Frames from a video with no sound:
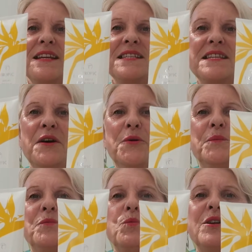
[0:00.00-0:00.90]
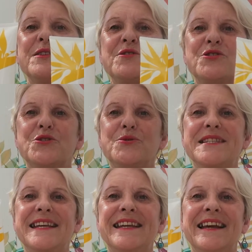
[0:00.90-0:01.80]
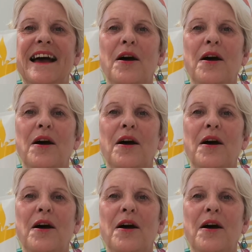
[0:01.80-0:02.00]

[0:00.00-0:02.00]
So well done, Susie.